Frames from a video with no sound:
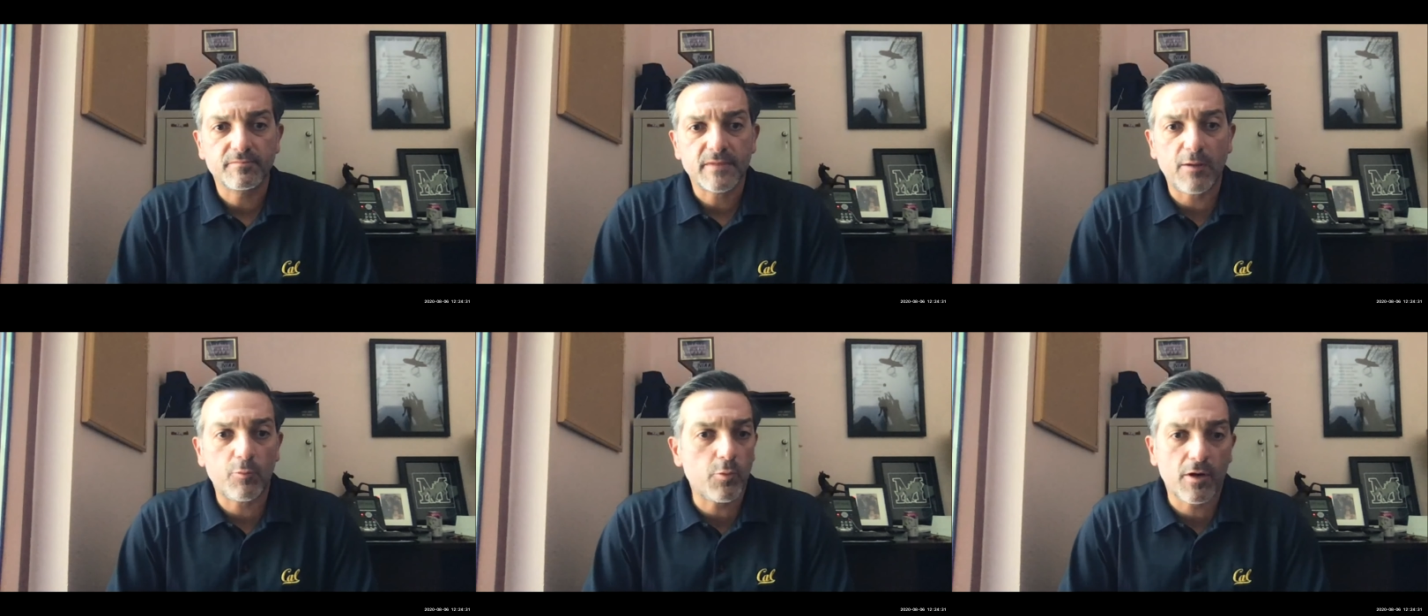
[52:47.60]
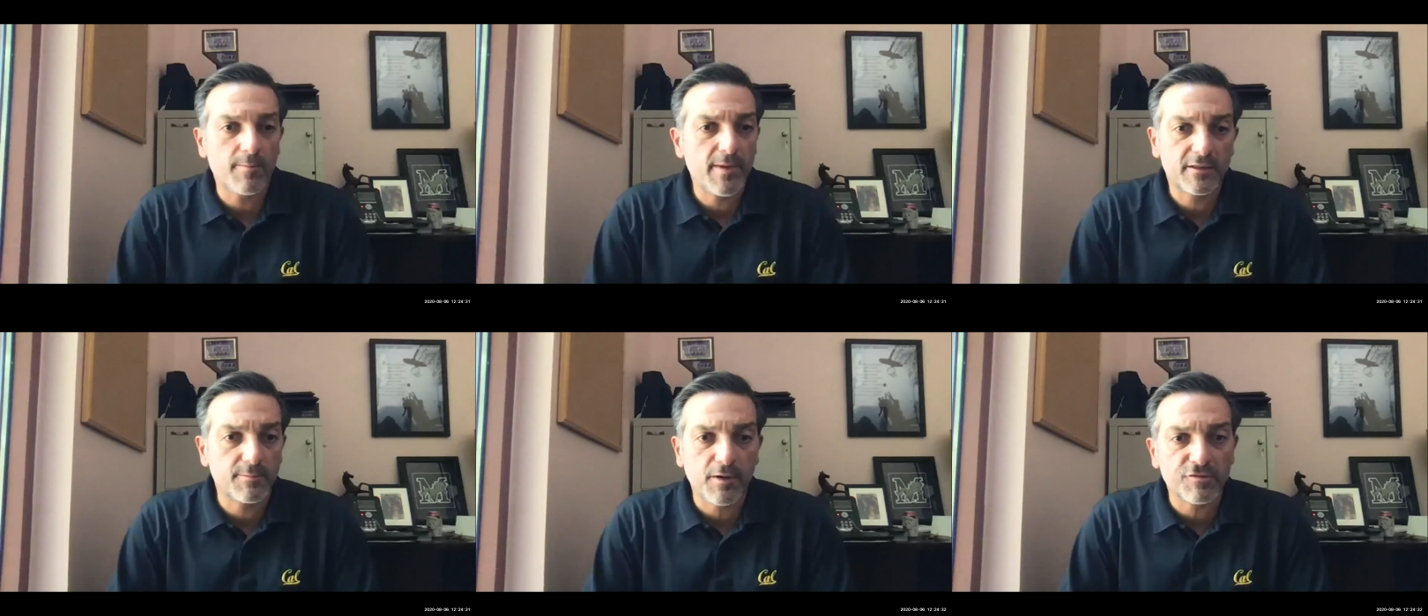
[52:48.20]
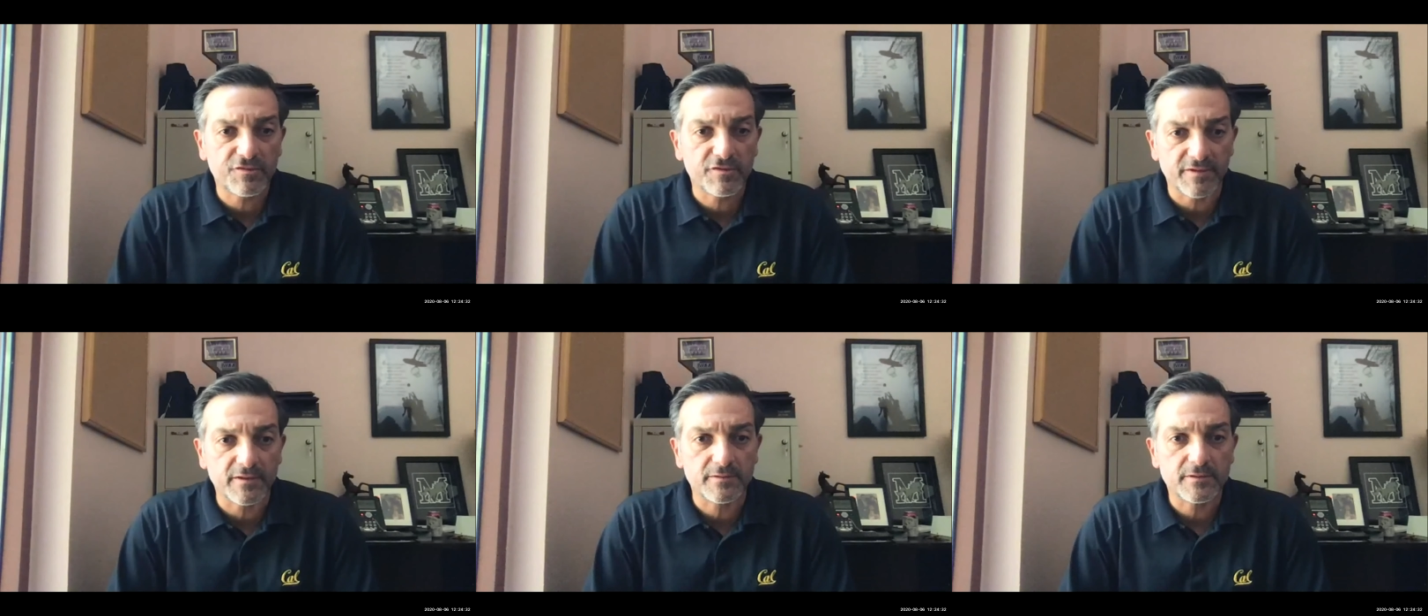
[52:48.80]
and we want to make the best of
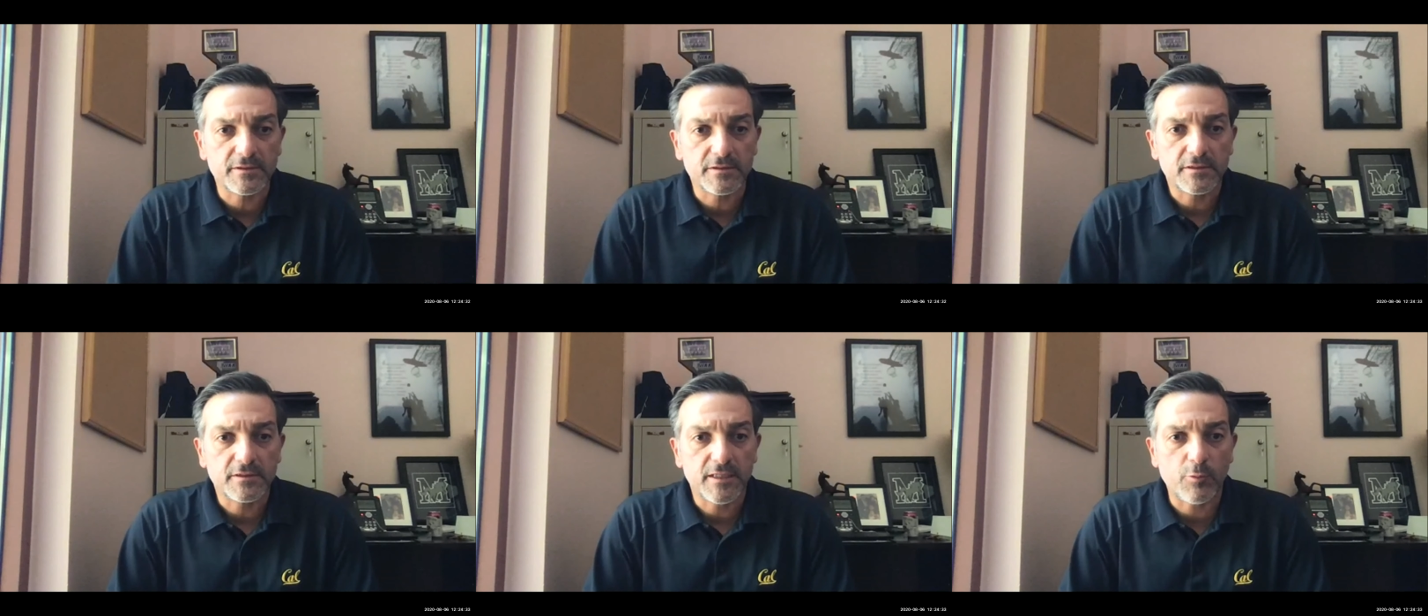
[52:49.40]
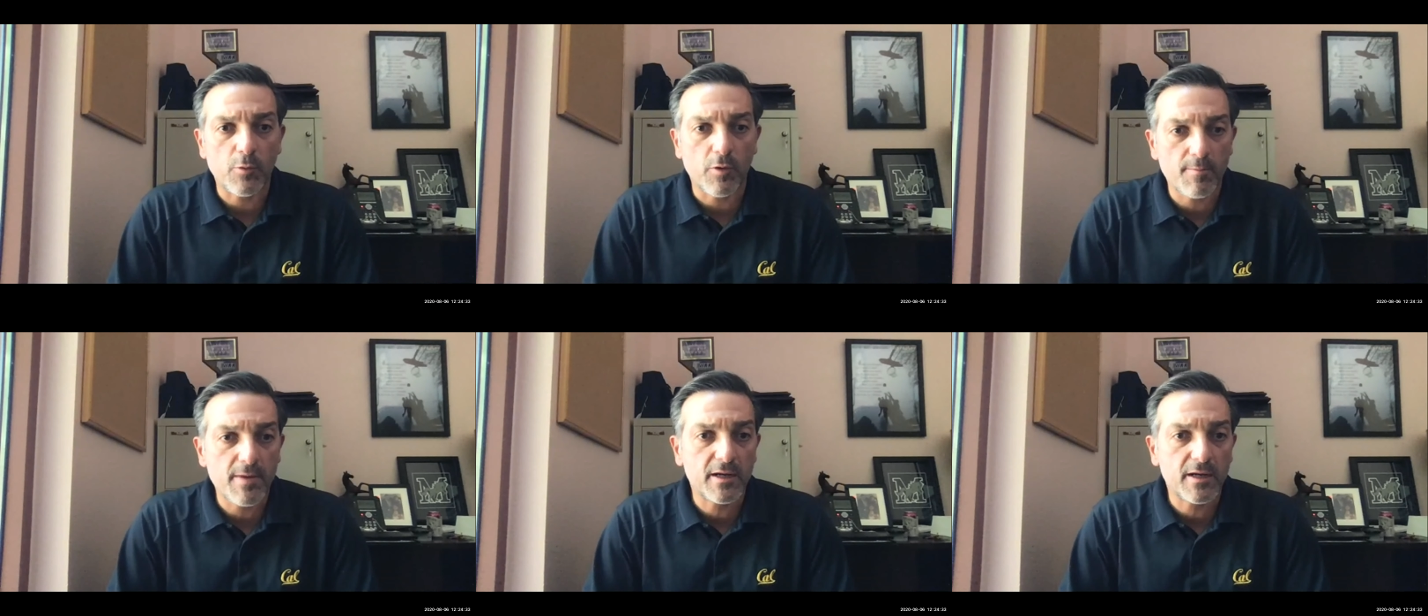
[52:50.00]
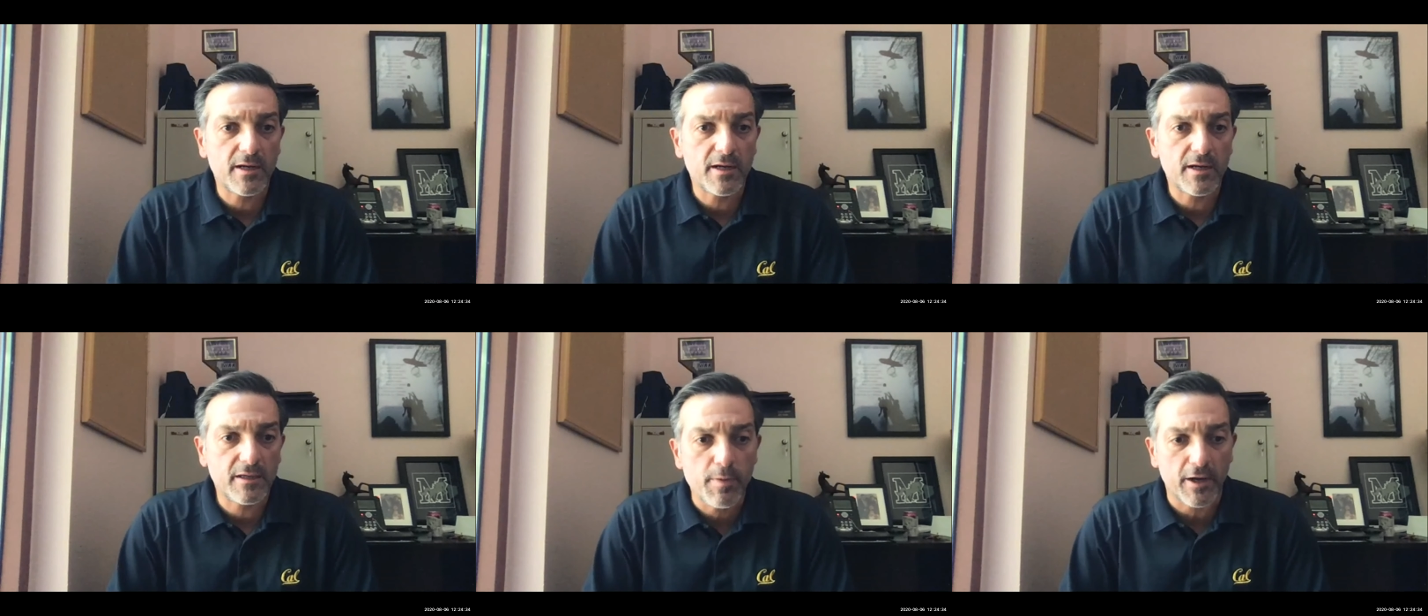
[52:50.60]
it, and we want to make
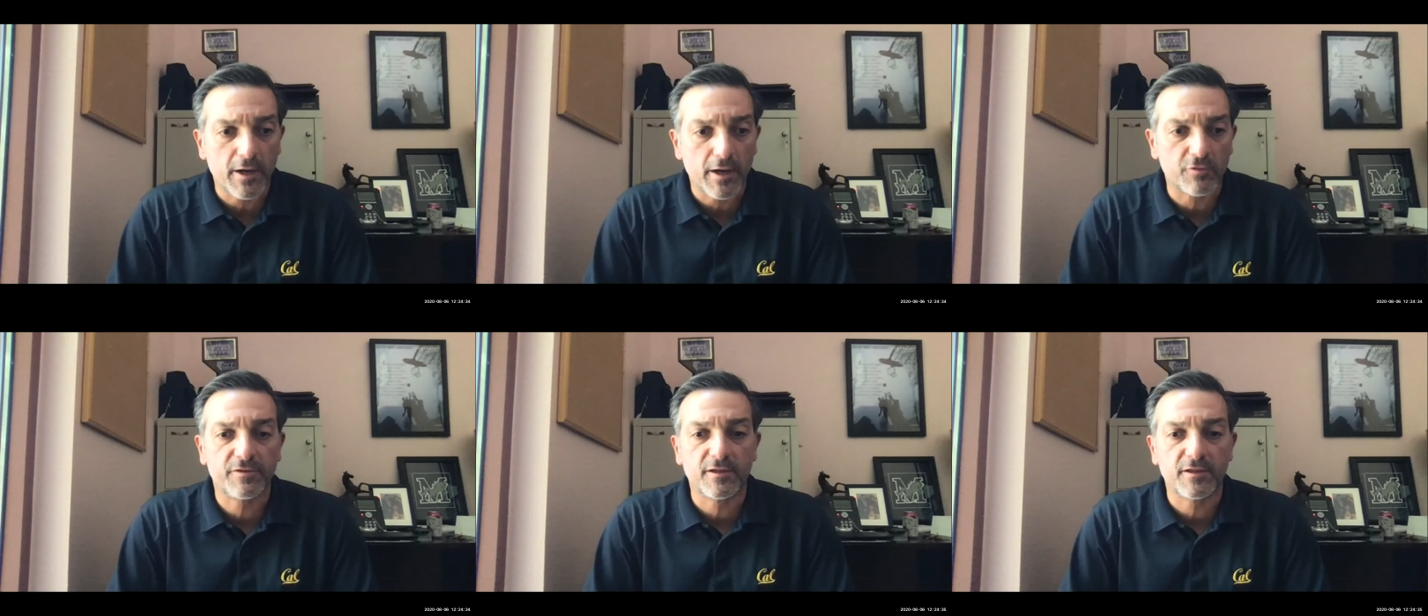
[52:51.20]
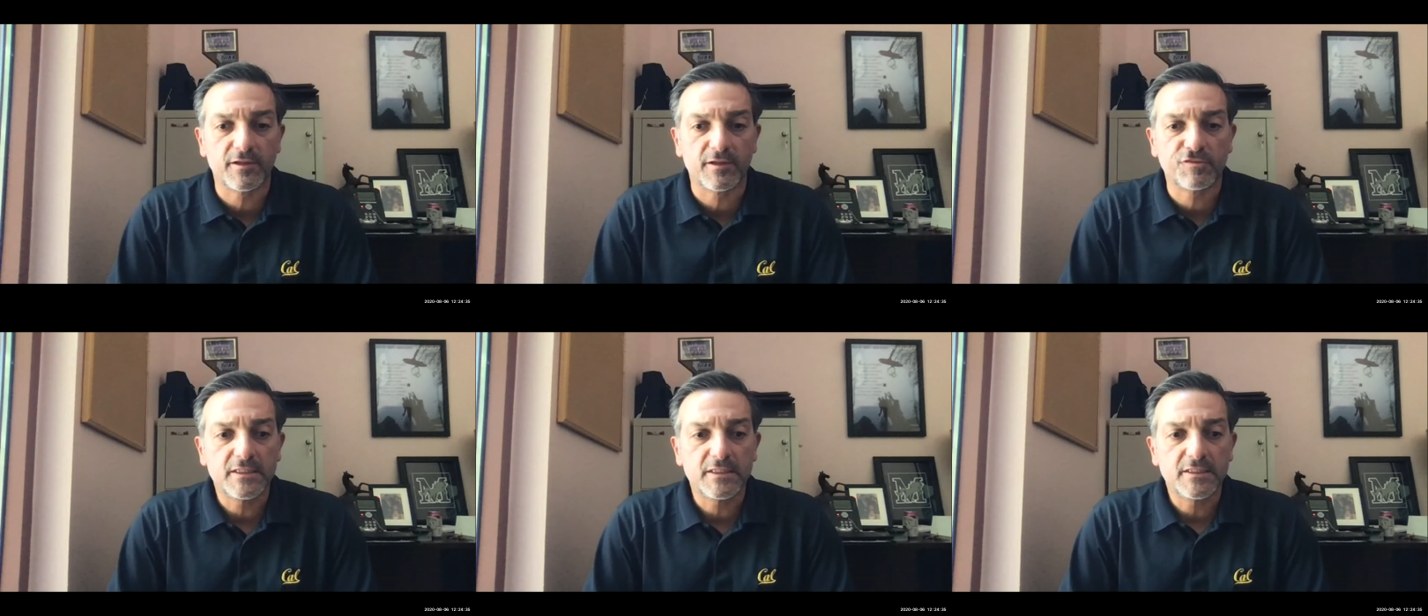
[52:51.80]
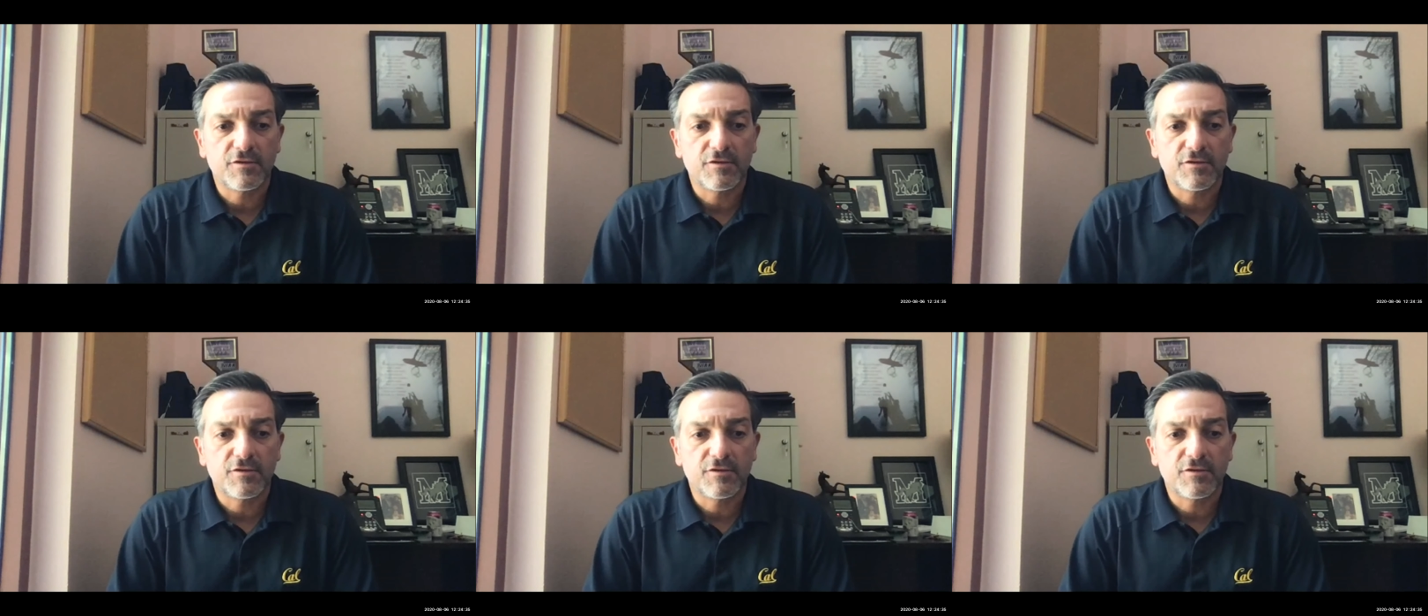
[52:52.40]
you better for this.